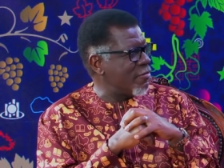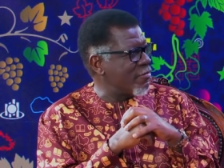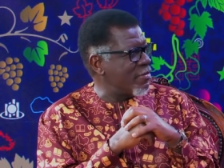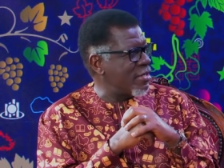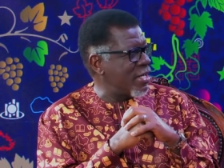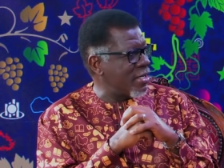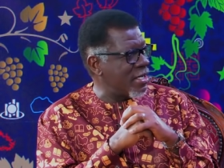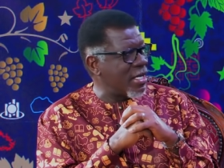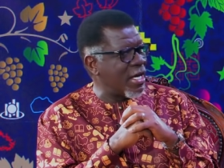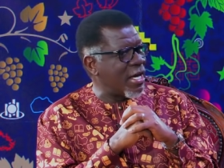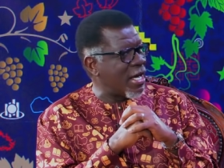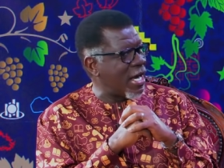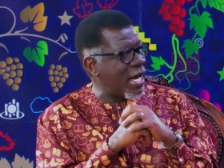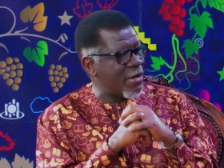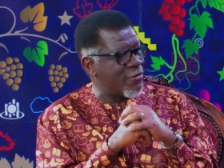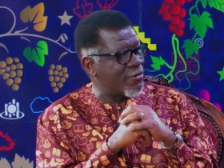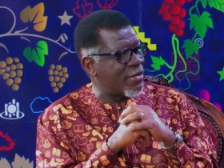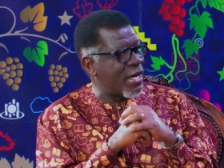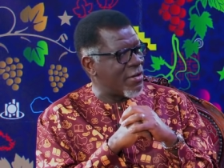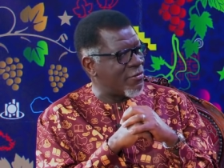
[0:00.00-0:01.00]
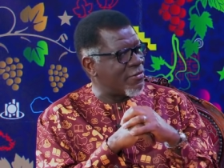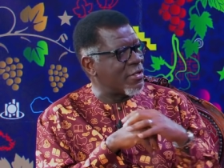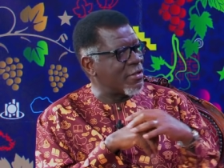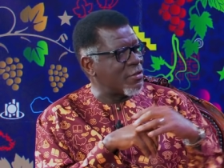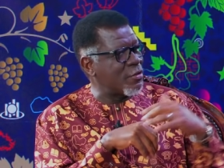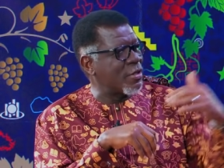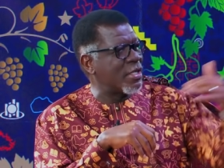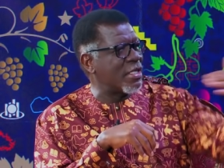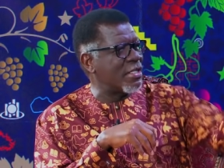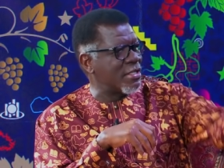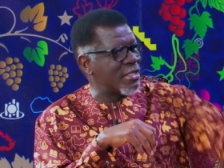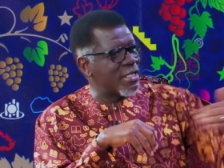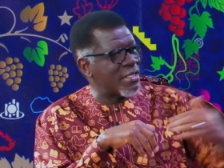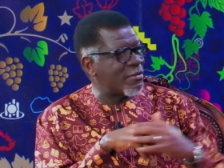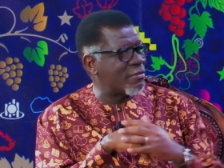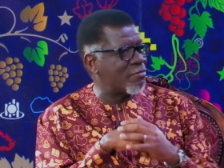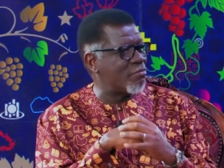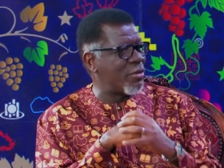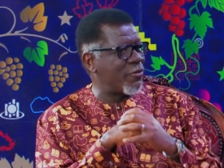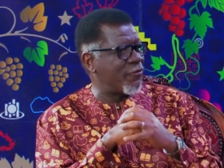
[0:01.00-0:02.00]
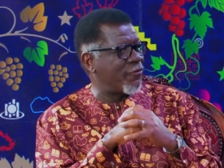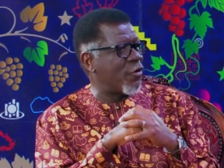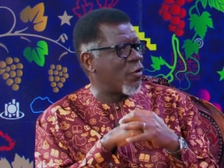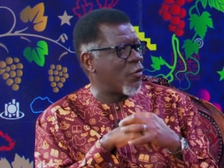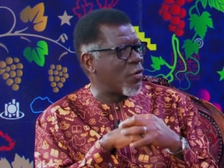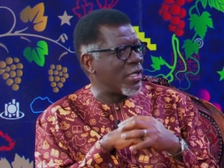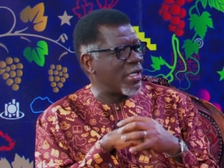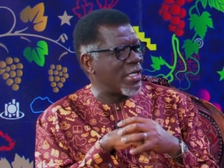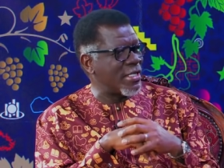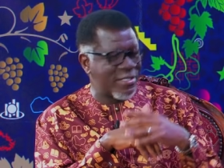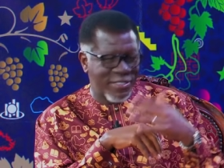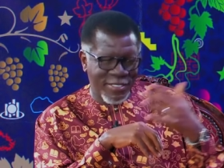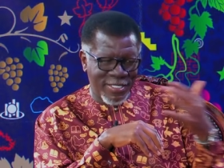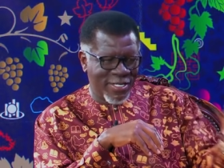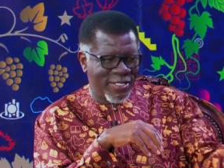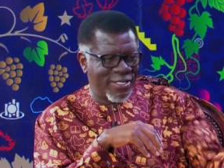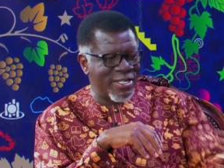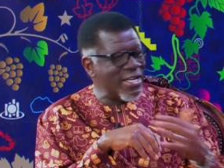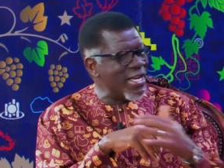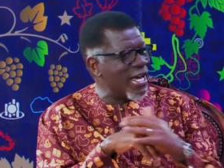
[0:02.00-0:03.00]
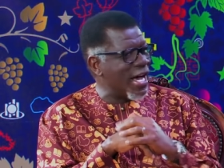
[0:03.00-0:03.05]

then I think you can just be forward and say,